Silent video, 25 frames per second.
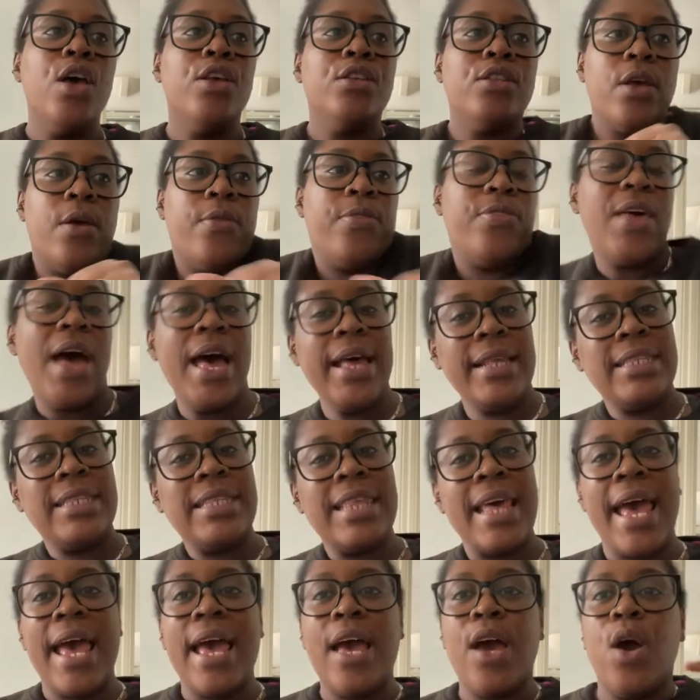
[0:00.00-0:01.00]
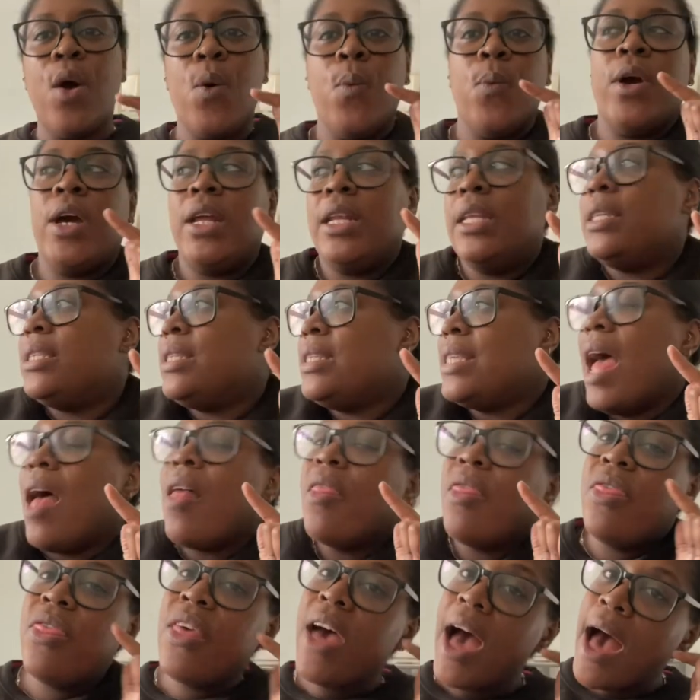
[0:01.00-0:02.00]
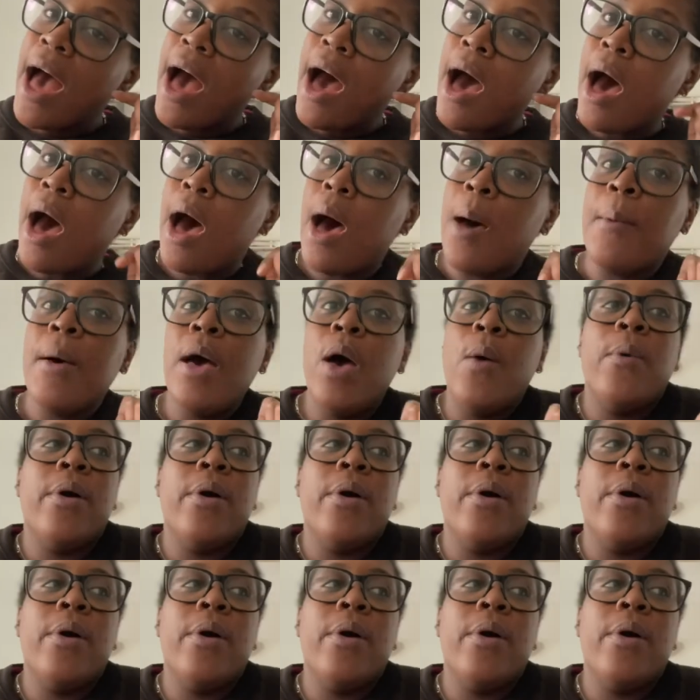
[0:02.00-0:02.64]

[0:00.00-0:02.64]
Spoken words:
So that's there. We're gonna set that up.